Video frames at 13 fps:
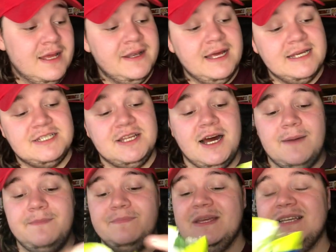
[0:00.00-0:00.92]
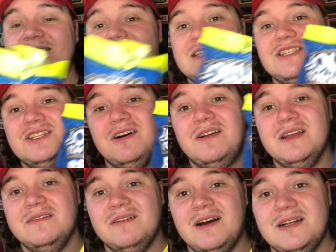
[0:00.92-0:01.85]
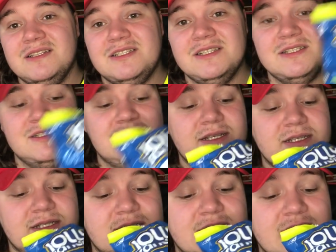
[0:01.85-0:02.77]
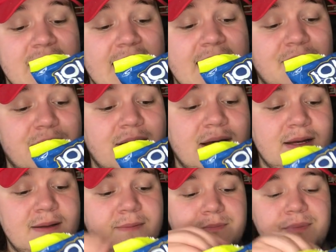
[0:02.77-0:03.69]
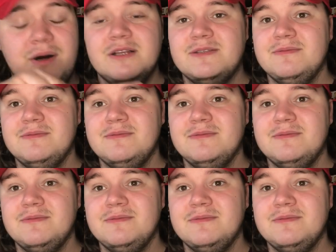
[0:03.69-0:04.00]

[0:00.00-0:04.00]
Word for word: Next up is the Jolly Ranchers Sour Bites.